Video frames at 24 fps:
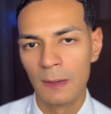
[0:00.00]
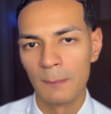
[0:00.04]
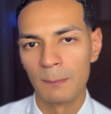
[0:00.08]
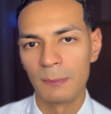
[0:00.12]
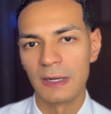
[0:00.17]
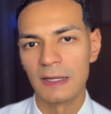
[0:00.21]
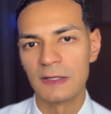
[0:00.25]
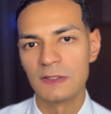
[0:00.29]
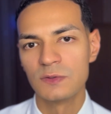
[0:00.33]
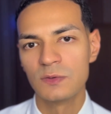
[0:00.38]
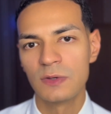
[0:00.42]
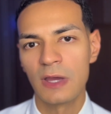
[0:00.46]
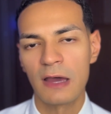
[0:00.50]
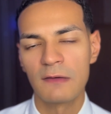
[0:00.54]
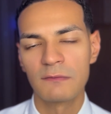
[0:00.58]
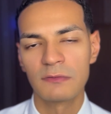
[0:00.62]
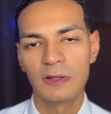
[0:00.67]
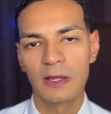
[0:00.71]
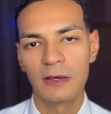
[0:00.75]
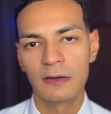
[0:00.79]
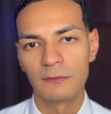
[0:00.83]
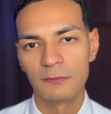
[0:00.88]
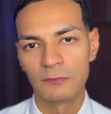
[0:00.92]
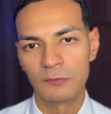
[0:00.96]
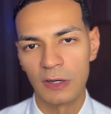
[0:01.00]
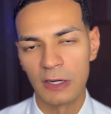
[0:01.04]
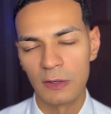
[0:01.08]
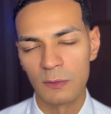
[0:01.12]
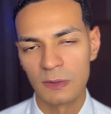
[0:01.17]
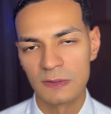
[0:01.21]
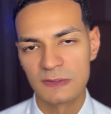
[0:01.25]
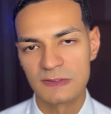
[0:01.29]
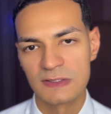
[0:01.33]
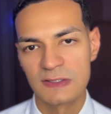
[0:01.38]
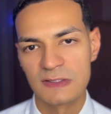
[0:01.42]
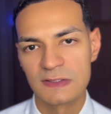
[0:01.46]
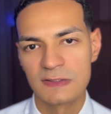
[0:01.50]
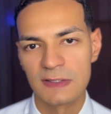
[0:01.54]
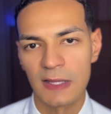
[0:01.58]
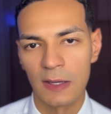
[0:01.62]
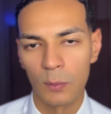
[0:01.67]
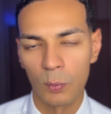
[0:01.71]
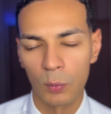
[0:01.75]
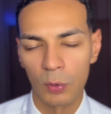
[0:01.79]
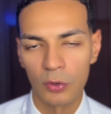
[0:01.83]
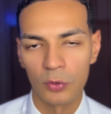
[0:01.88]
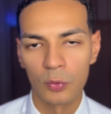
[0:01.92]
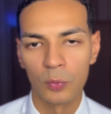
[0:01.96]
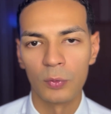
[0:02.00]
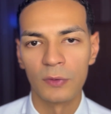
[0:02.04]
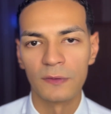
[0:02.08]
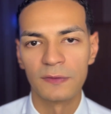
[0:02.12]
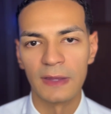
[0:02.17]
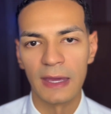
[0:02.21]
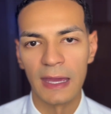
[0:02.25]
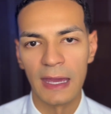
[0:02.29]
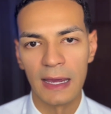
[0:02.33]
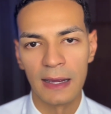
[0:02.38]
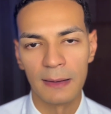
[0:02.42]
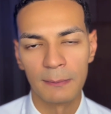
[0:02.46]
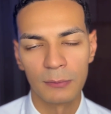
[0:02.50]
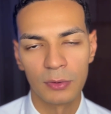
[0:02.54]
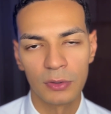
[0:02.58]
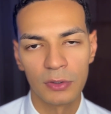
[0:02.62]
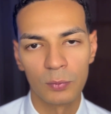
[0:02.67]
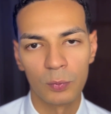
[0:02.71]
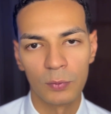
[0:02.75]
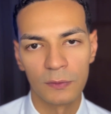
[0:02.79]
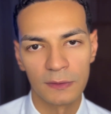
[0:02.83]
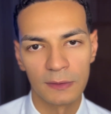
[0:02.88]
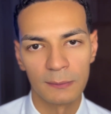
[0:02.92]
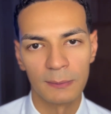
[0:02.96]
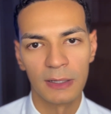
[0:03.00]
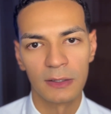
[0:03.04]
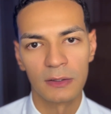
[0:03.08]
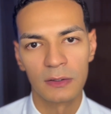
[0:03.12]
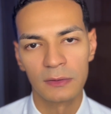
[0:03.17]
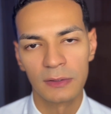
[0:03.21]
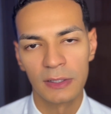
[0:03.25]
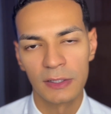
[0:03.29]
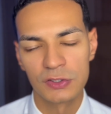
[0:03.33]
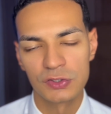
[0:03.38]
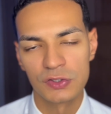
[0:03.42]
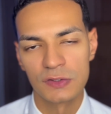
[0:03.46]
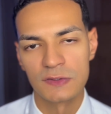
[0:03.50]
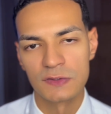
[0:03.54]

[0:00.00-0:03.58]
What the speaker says: but I do have a lot of fragrances that work with amber within my collection.